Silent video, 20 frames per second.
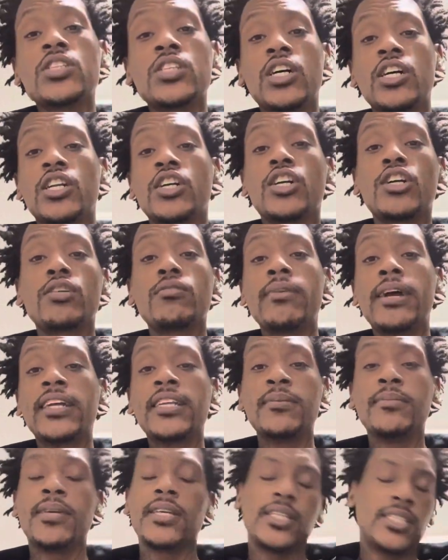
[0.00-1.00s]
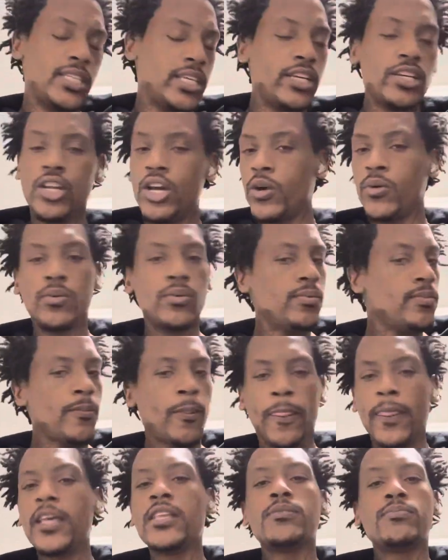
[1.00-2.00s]
gonna correct me and say, no,
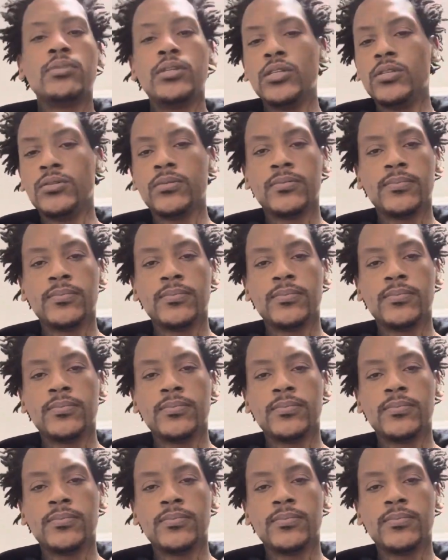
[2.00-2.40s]
it's blue.